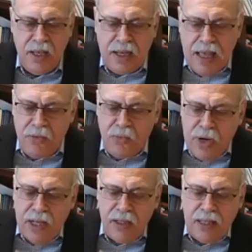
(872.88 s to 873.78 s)
Kant
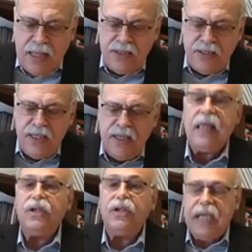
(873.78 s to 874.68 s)
realized the
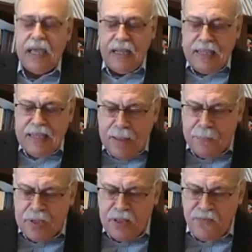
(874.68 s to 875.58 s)
analogy had a
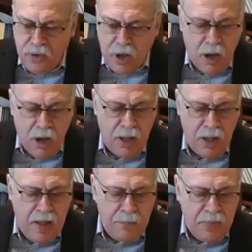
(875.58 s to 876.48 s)
gaping flaw
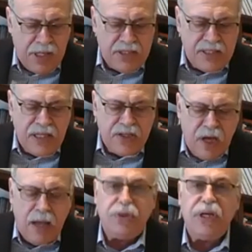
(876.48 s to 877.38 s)
because these
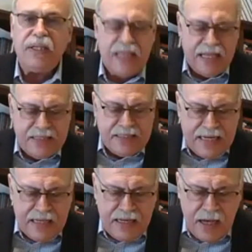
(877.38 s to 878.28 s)
objects
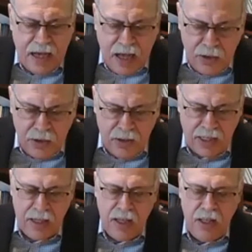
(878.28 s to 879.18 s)
exceeded
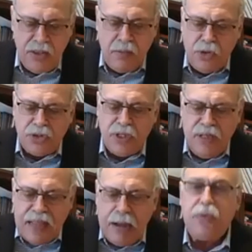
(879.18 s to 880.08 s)
utterly the most
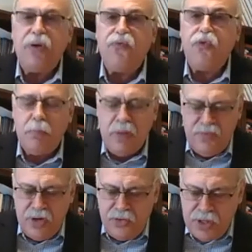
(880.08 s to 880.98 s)
elaborate form of
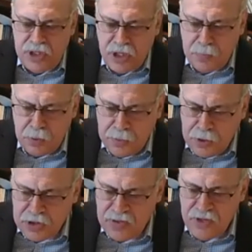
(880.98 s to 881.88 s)
intrinsic
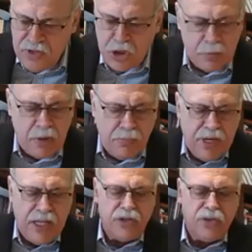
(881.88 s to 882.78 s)
purposiveness human
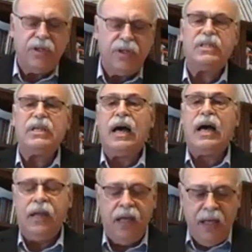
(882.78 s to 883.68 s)
beings could
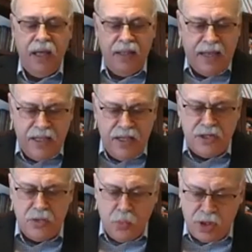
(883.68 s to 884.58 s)
design, that
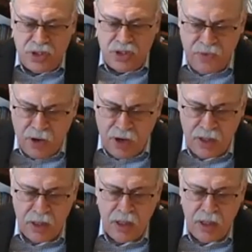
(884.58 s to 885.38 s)
is, works of art.